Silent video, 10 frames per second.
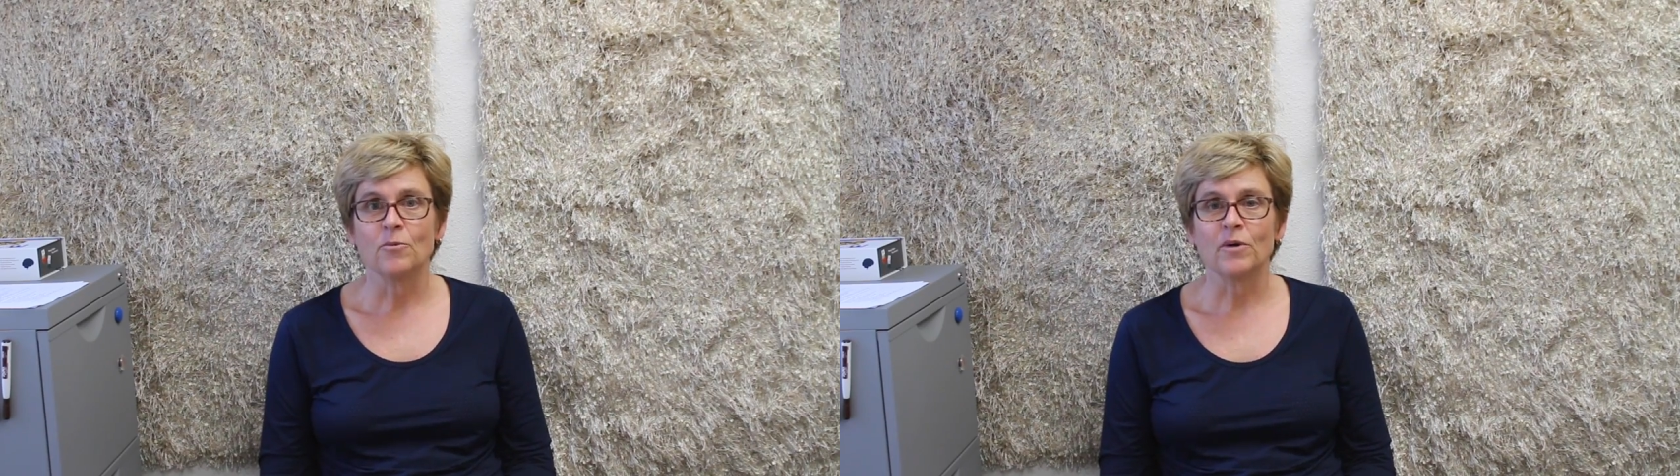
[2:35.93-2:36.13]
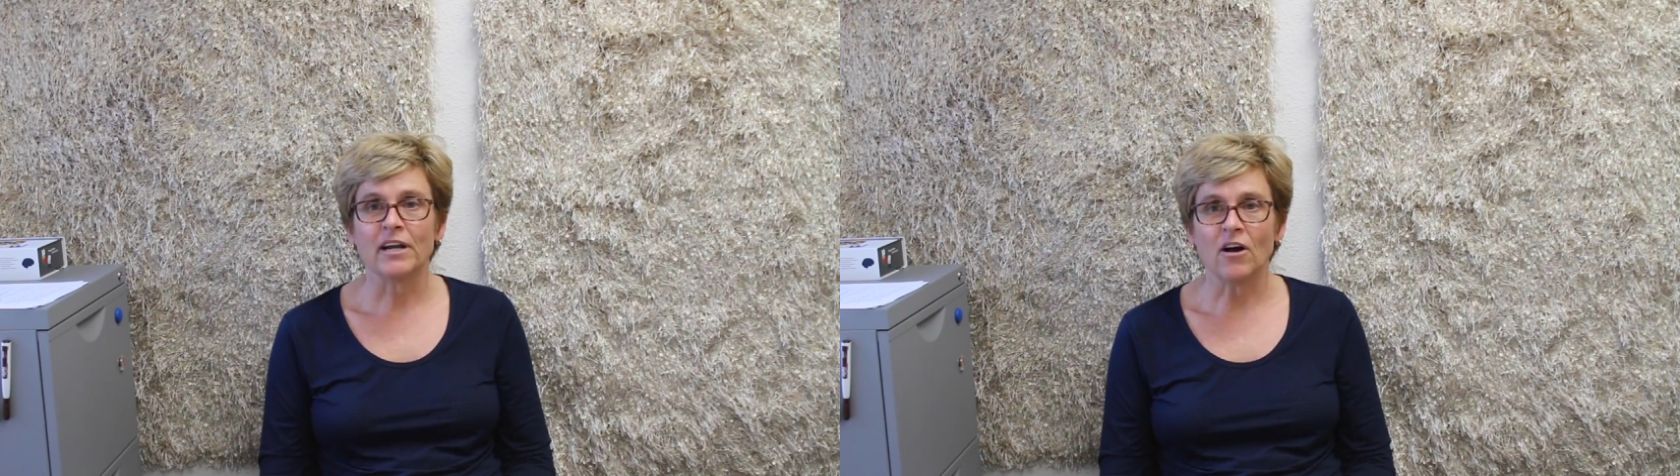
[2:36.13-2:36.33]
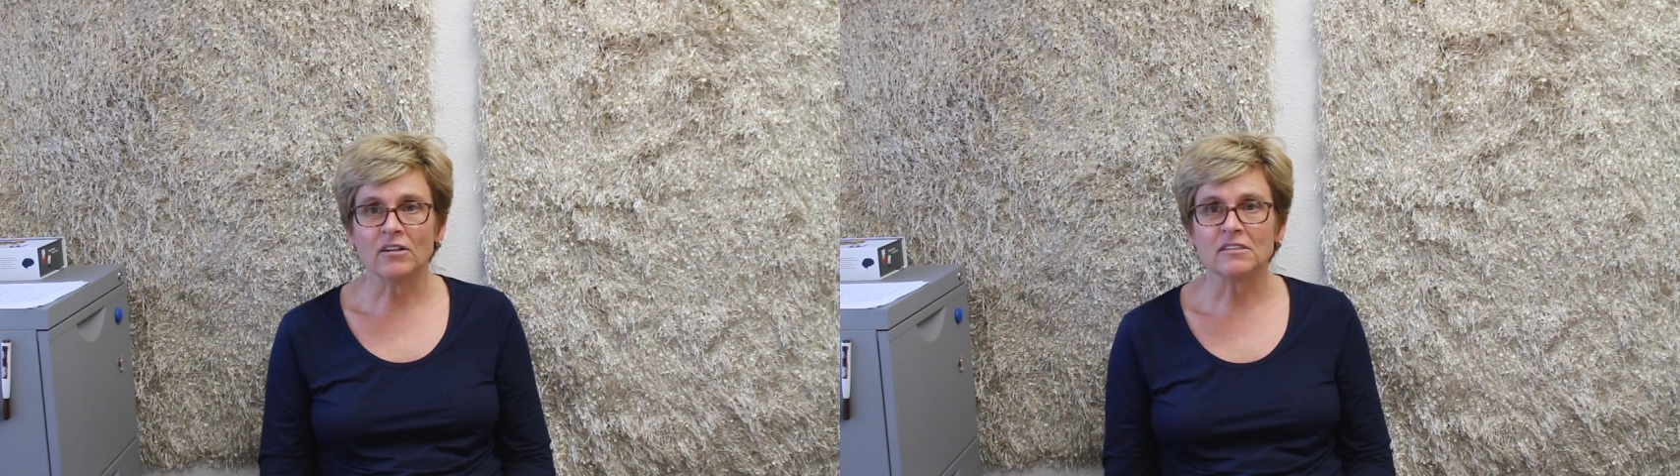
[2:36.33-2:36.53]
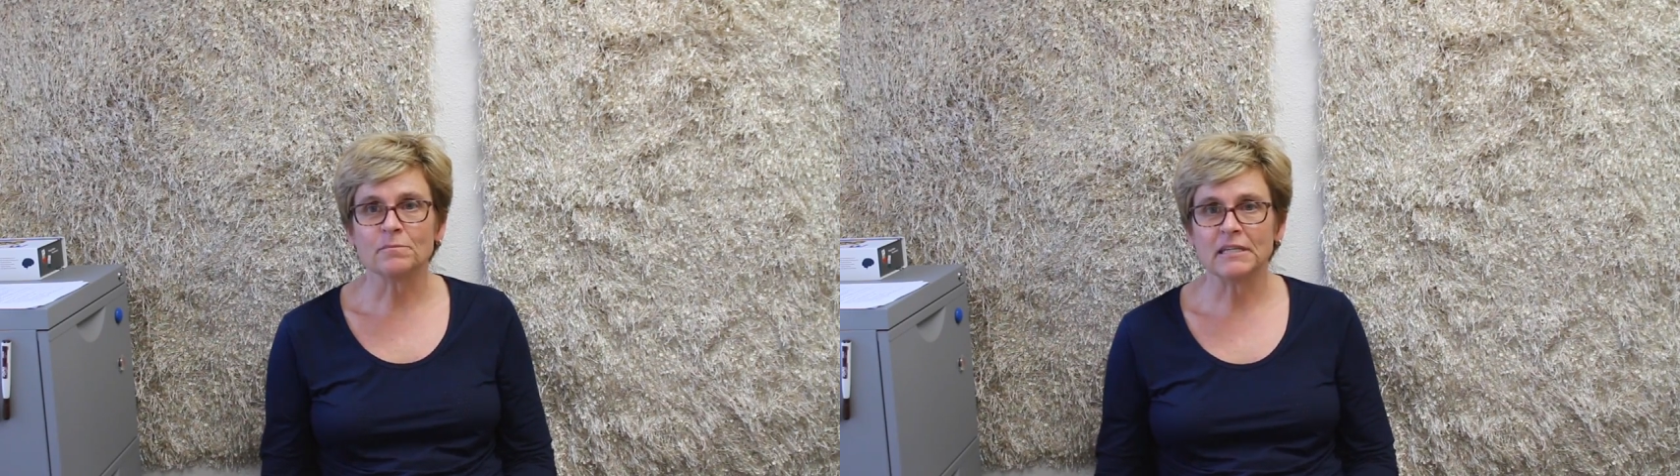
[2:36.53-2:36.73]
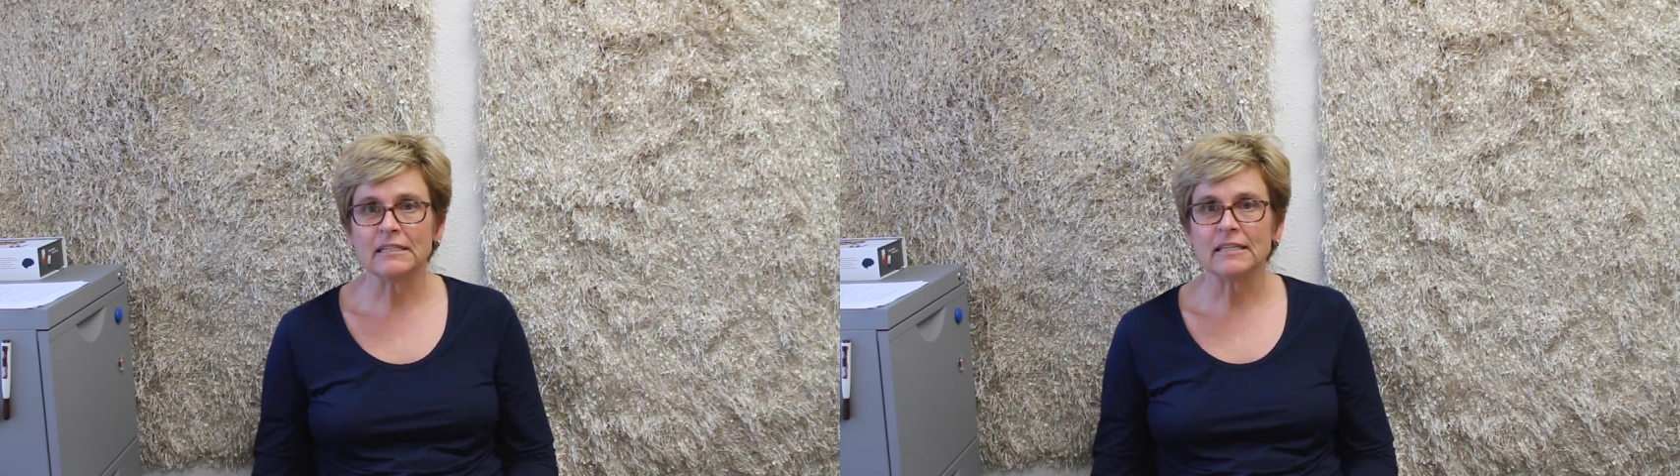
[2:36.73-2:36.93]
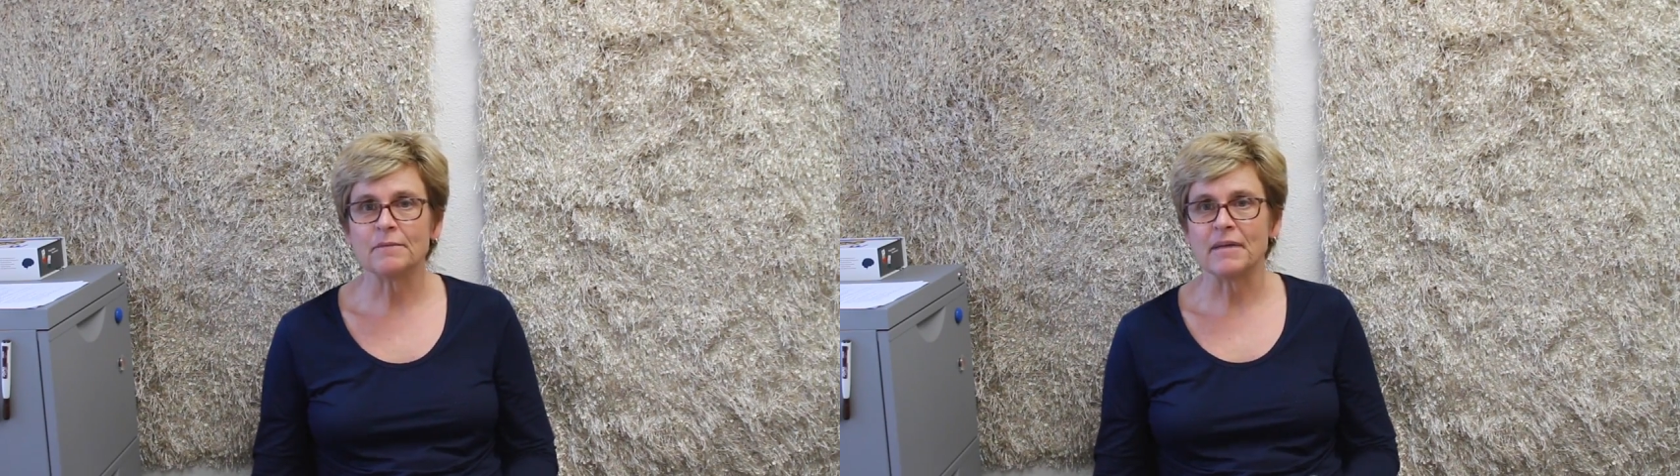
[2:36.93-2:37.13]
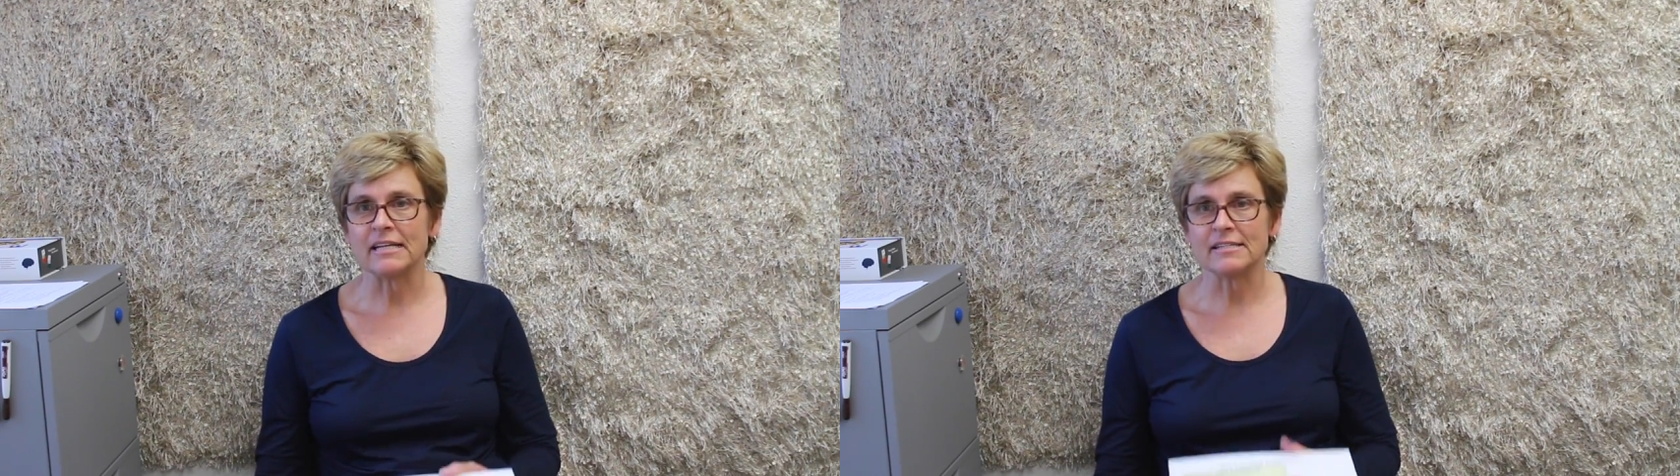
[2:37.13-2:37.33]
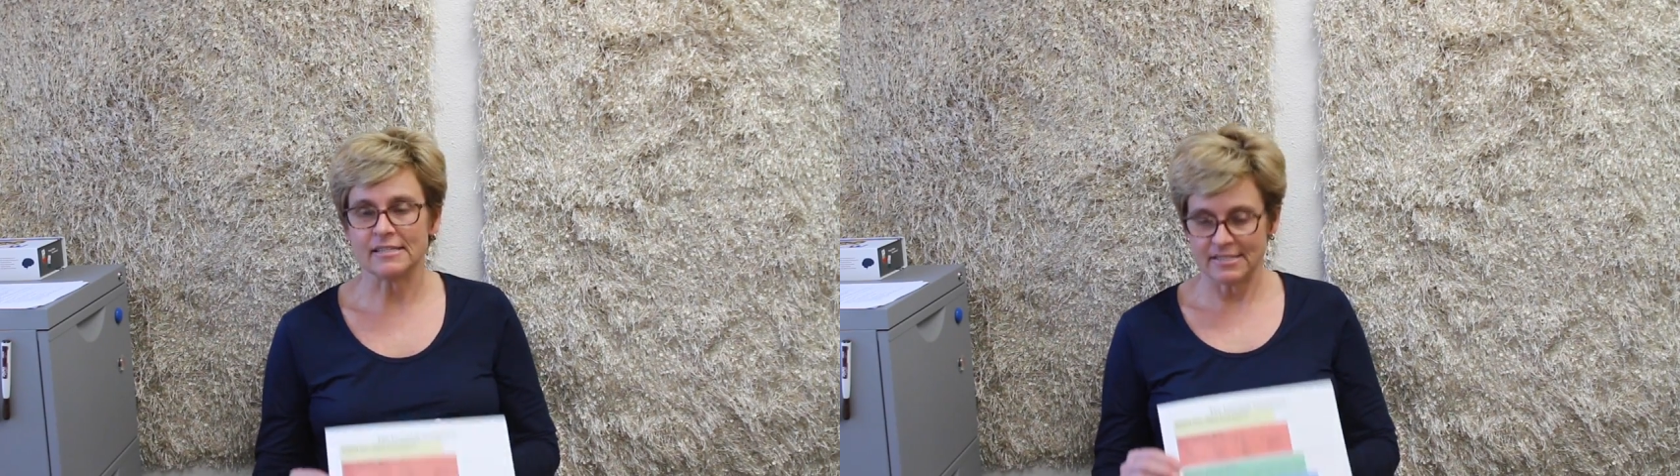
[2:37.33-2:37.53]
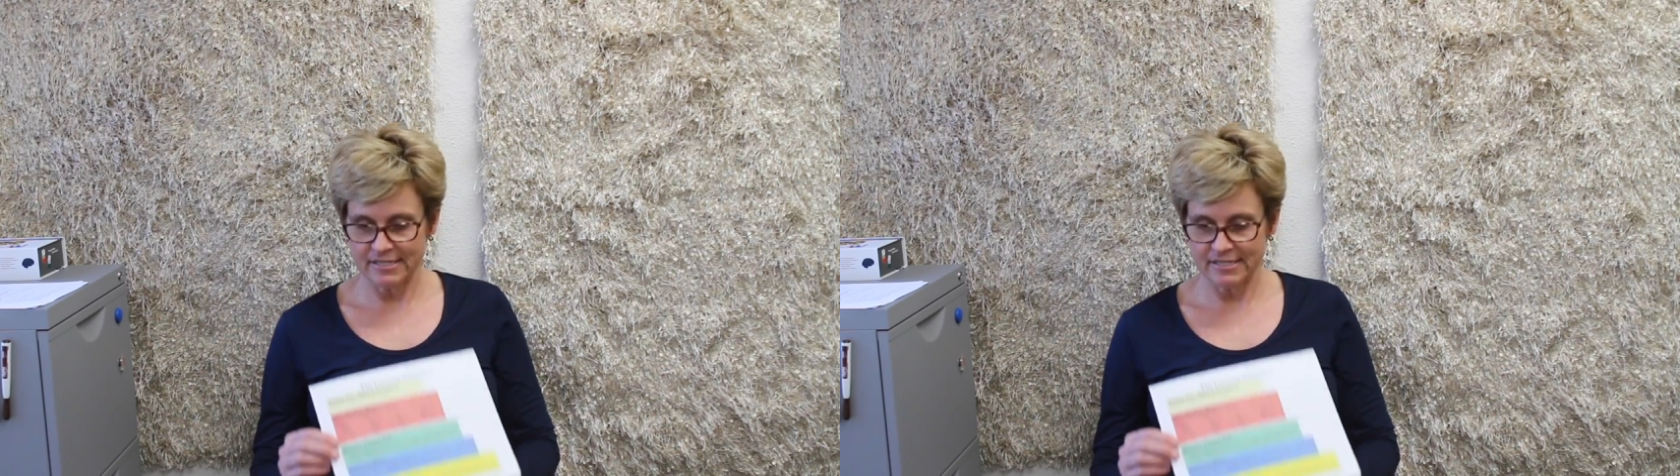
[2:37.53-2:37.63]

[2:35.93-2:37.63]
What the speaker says: What ultimately makes us